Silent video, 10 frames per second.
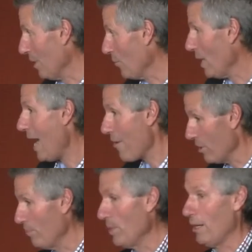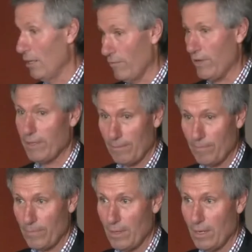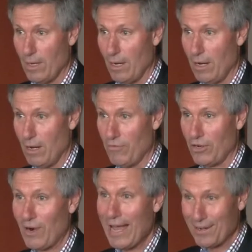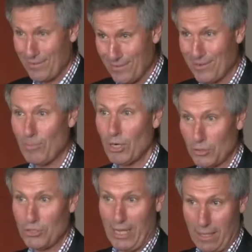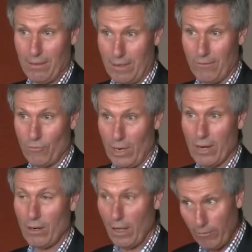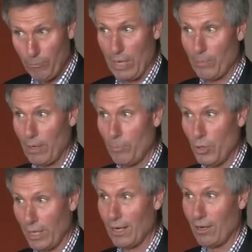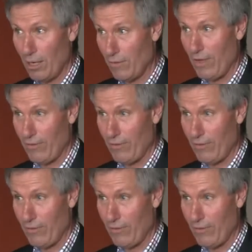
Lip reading: So we are in the middle of a great democracy, where a lot of people are putting in a lot of